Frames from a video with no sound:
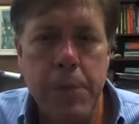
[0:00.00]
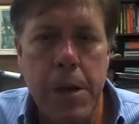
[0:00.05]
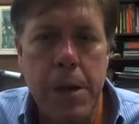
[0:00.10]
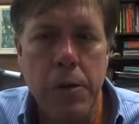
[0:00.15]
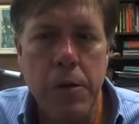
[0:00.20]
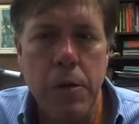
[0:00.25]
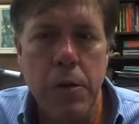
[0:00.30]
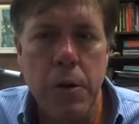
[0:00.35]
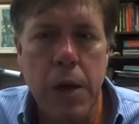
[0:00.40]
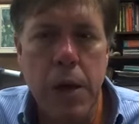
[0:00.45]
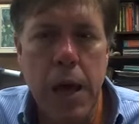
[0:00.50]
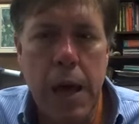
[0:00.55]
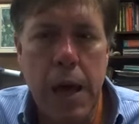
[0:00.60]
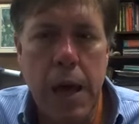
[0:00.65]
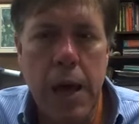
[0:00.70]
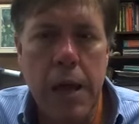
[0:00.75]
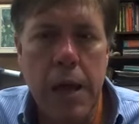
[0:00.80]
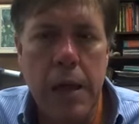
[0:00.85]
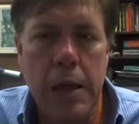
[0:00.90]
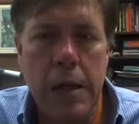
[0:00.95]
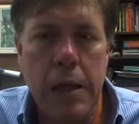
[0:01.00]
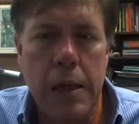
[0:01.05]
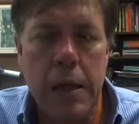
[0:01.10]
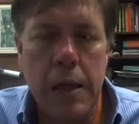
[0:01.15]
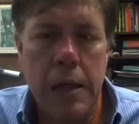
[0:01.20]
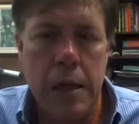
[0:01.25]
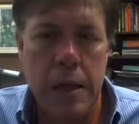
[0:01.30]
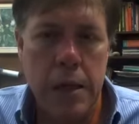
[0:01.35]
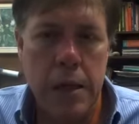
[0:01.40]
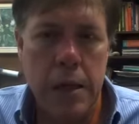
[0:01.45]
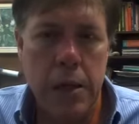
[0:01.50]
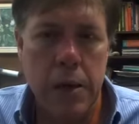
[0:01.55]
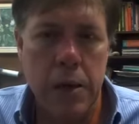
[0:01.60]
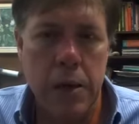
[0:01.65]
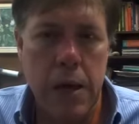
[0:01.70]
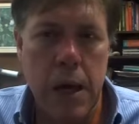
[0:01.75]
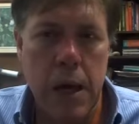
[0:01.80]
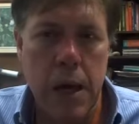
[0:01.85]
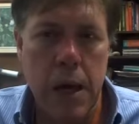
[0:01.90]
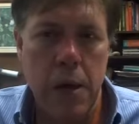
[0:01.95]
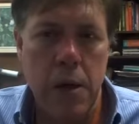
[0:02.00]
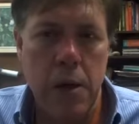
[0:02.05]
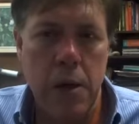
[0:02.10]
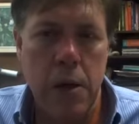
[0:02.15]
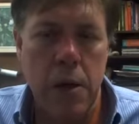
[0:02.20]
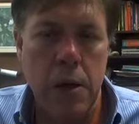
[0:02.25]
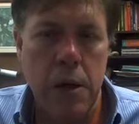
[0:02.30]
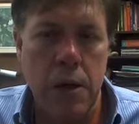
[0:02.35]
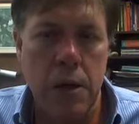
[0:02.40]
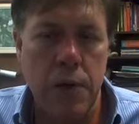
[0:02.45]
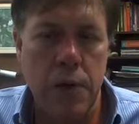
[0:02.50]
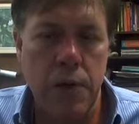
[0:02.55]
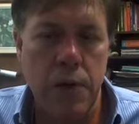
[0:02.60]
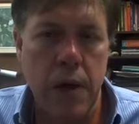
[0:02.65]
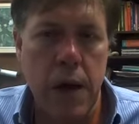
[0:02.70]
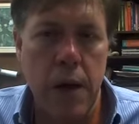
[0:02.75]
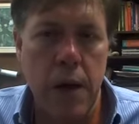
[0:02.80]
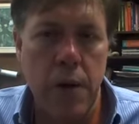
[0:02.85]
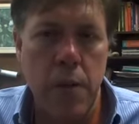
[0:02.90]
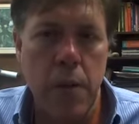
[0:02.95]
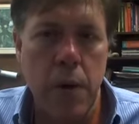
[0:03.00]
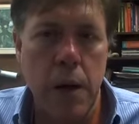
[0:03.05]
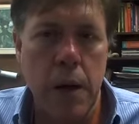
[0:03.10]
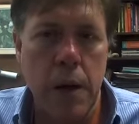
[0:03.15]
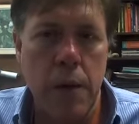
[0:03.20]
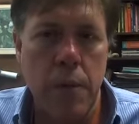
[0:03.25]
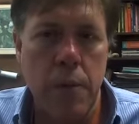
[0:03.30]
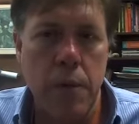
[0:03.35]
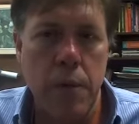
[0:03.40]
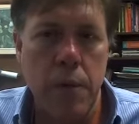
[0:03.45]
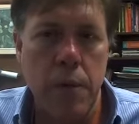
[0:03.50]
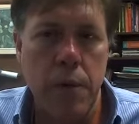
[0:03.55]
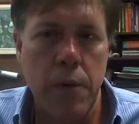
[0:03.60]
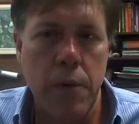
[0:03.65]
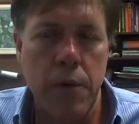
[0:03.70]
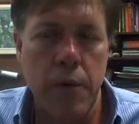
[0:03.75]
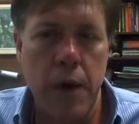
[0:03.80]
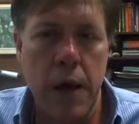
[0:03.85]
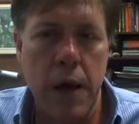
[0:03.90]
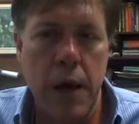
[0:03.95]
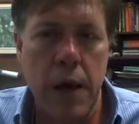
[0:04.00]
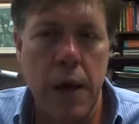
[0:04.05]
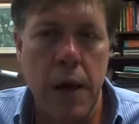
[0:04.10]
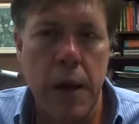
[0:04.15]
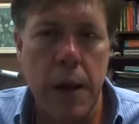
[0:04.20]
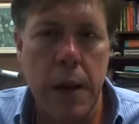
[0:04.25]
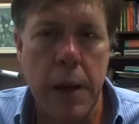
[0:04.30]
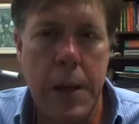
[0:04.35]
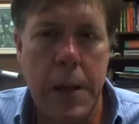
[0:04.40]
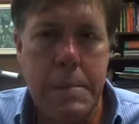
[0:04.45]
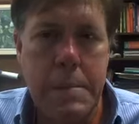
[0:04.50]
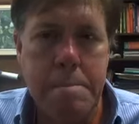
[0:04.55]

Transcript: You can look and say, well, it was an